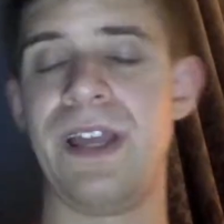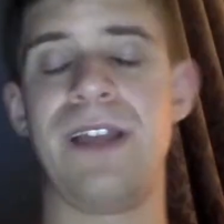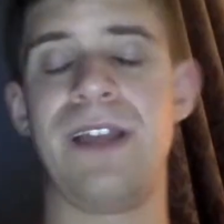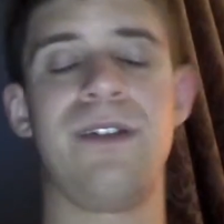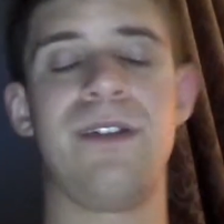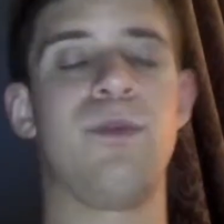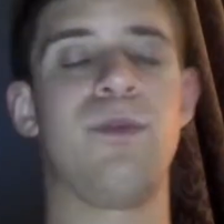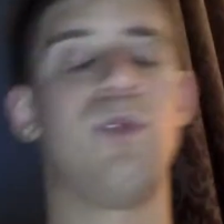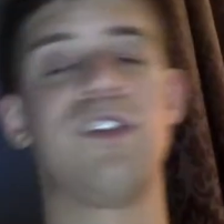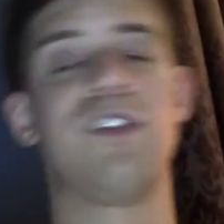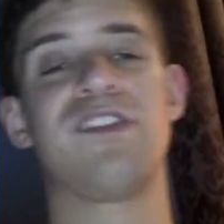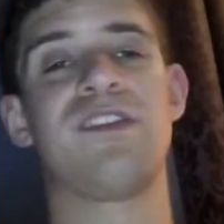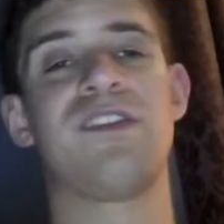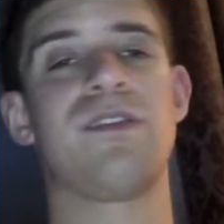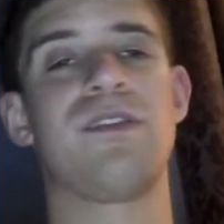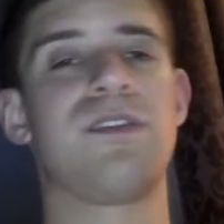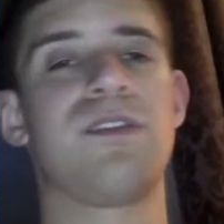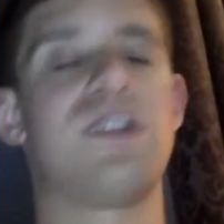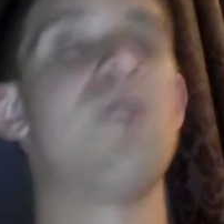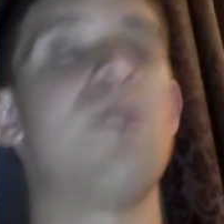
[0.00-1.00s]
was
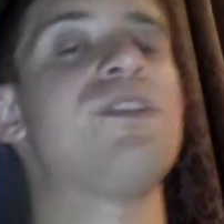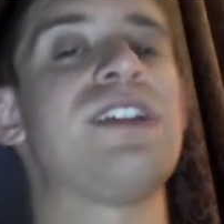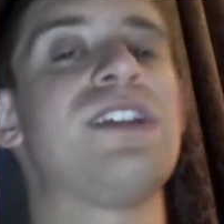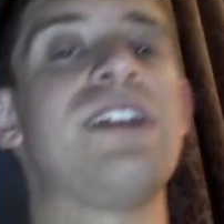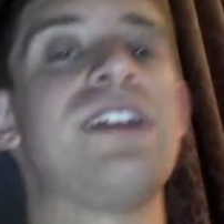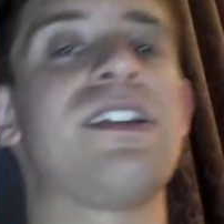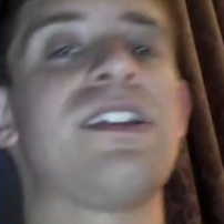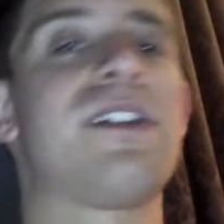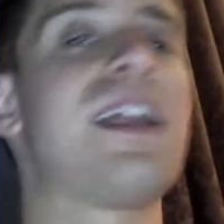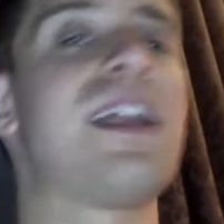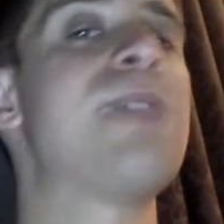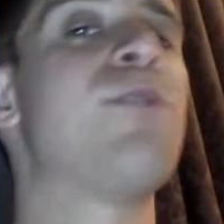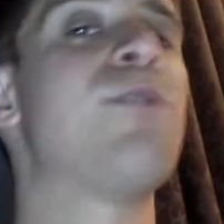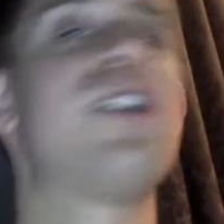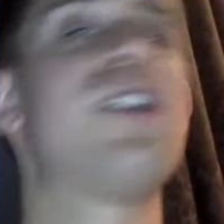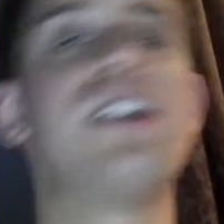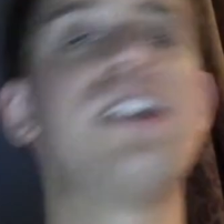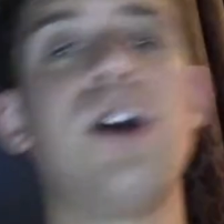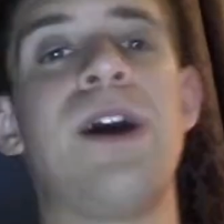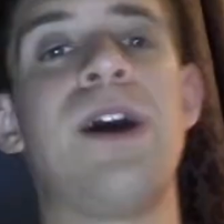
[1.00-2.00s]
going to hit the Claymore,
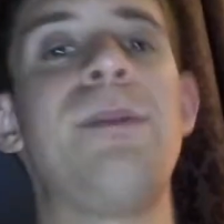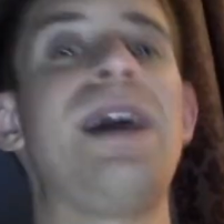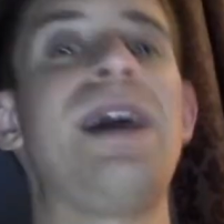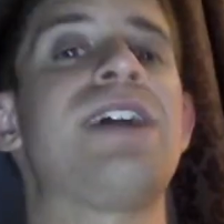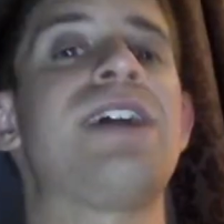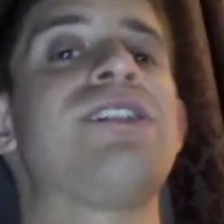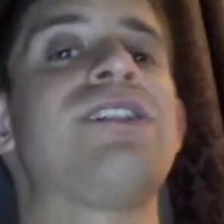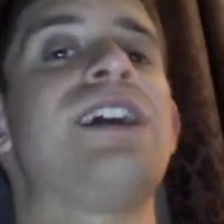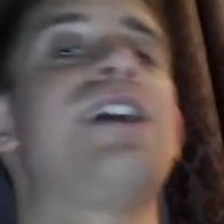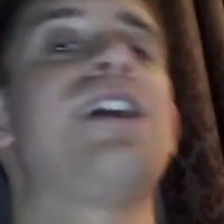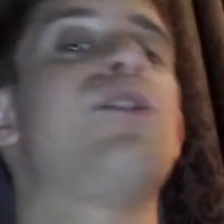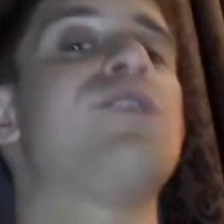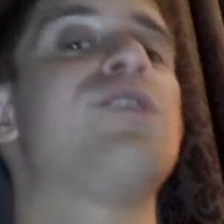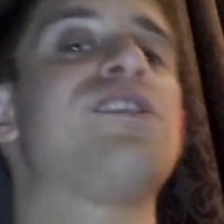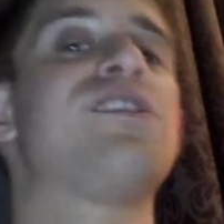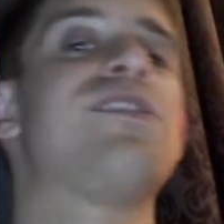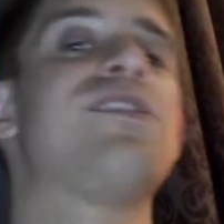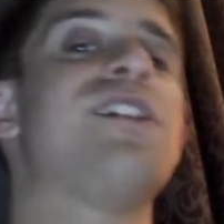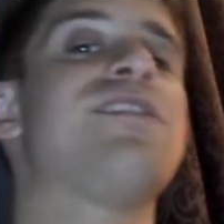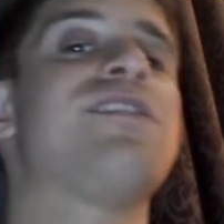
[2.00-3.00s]
you know how McIntyre always
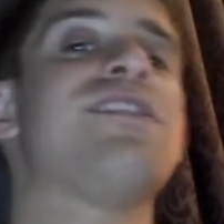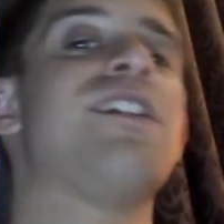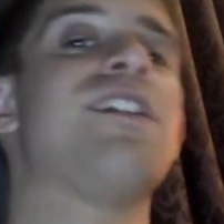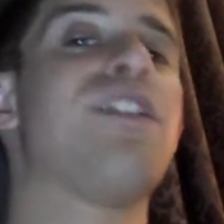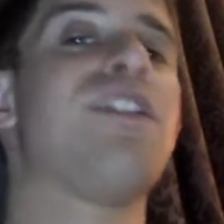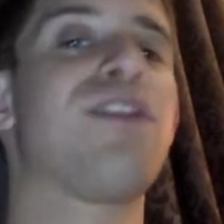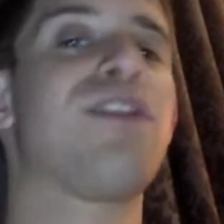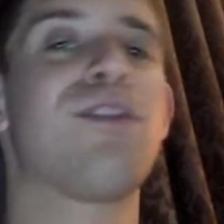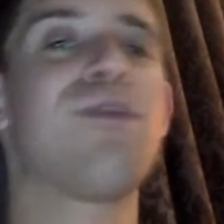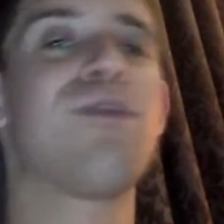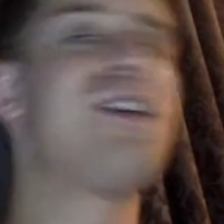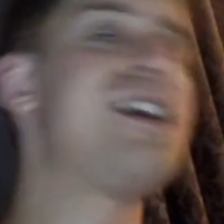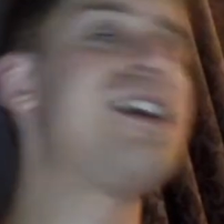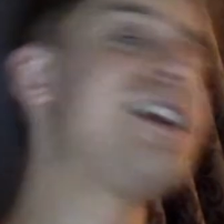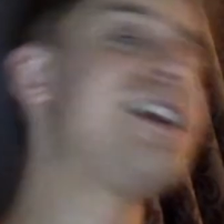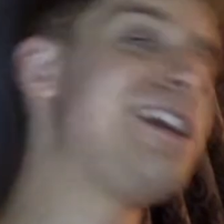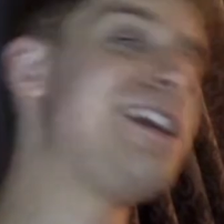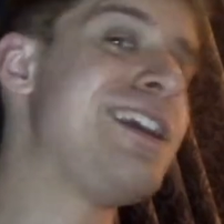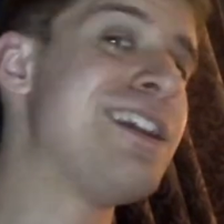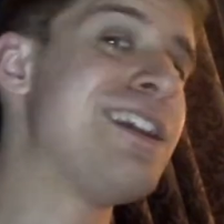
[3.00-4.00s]
does the
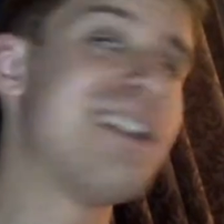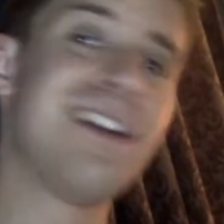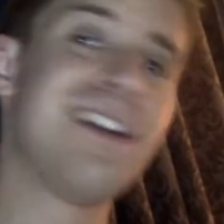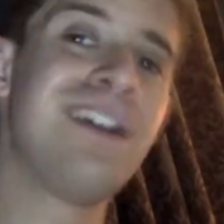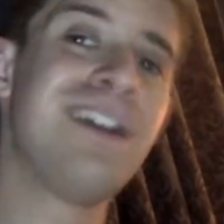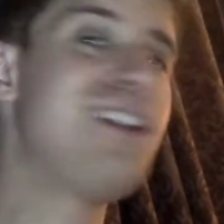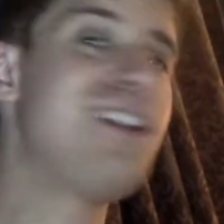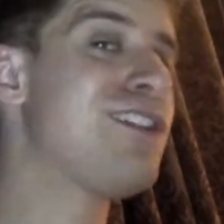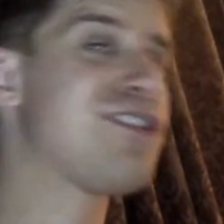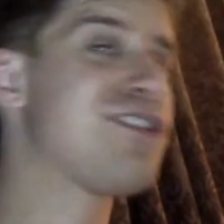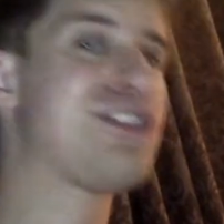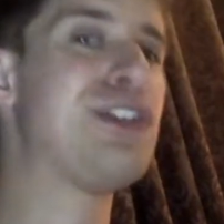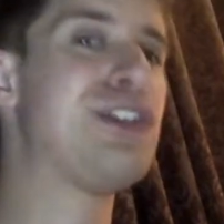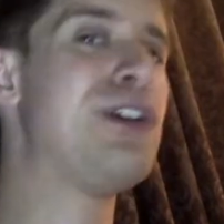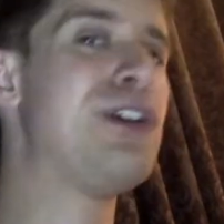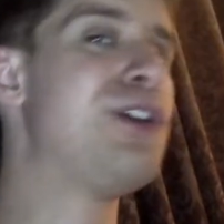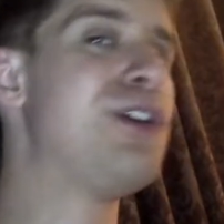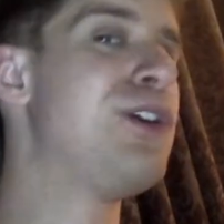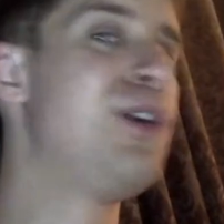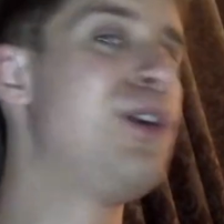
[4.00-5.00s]
three,
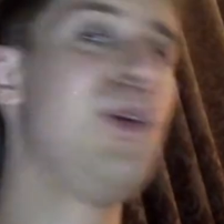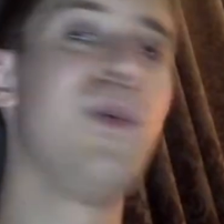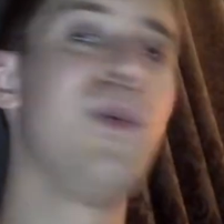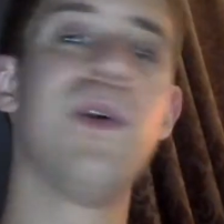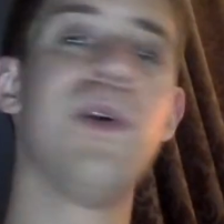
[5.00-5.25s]
two,